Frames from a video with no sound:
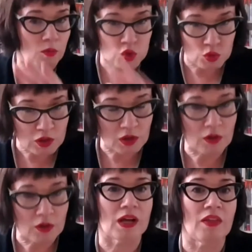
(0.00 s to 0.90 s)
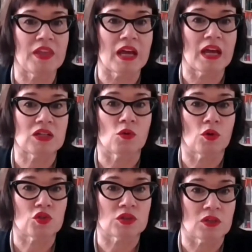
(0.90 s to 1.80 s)
we should not look at the
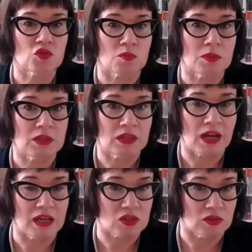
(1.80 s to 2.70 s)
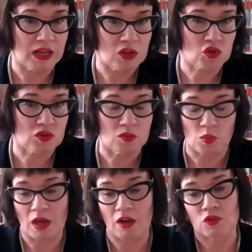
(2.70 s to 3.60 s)
anti-coercion instrument in isolation.
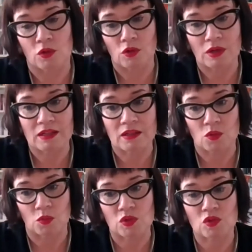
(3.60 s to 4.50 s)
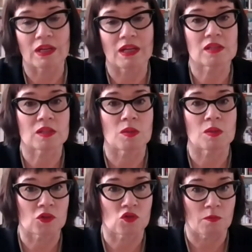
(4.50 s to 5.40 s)
We have to look at it also against the
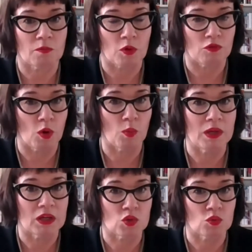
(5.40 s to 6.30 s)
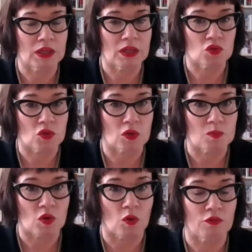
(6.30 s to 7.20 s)
backdrop of what we are doing in
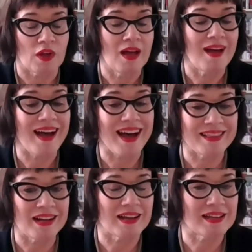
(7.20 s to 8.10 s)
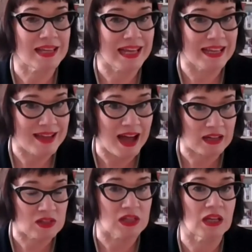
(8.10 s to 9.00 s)
terms of analyzing and
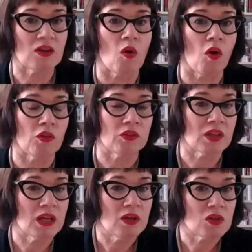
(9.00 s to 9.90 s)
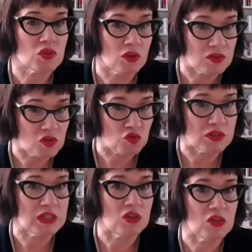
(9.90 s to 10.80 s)
acting on certain
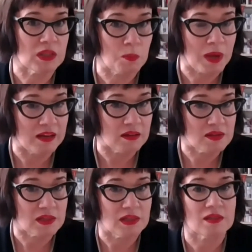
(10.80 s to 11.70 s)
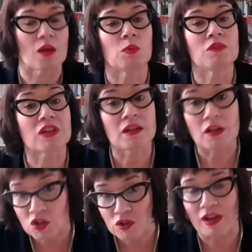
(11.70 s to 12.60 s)
strategic dependencies. And we've done
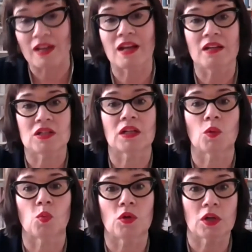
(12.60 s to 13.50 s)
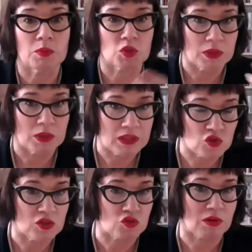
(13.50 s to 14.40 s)
a lot of analytical work between
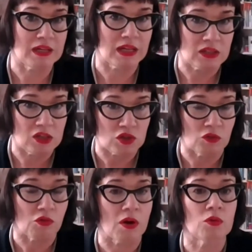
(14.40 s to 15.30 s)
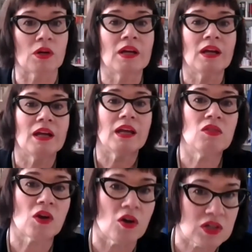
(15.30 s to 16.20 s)
DG Trade and DG Grow in
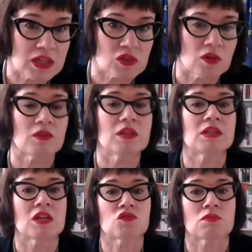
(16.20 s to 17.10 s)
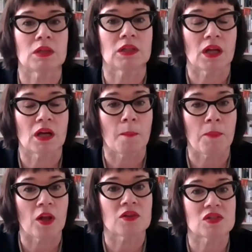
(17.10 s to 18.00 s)
the context of the industrial
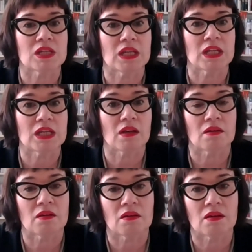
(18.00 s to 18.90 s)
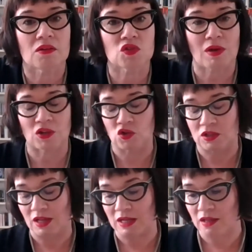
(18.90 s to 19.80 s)
policy
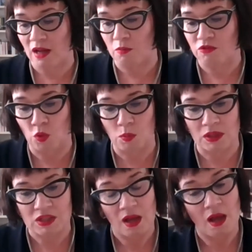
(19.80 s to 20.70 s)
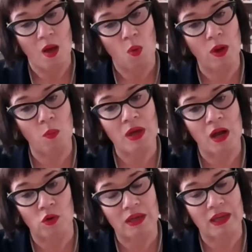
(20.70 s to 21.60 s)
strategy that has come forward, where we
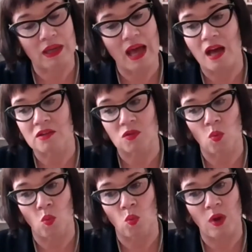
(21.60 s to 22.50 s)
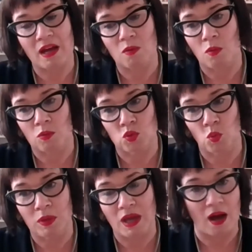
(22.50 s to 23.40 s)
are looking at where
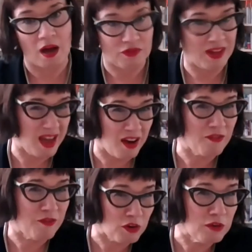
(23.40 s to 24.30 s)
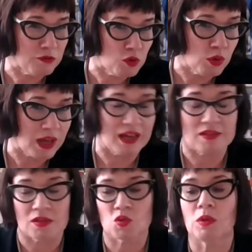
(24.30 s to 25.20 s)
do we have, and there are very few
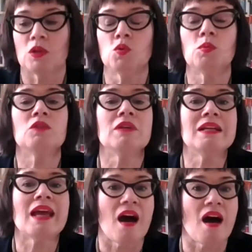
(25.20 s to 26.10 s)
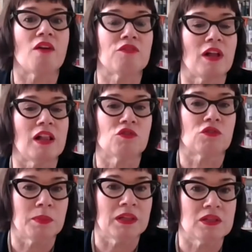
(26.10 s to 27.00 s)
cases, where do we really have
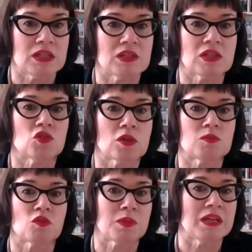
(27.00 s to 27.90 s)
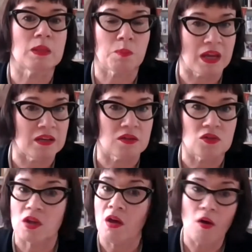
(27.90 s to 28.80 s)
vulnerabilities in terms of being
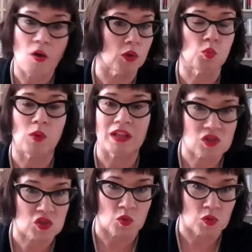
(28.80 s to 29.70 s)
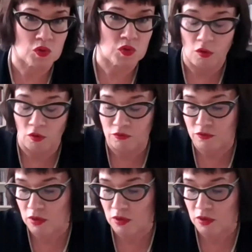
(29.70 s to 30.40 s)
dependent on one source of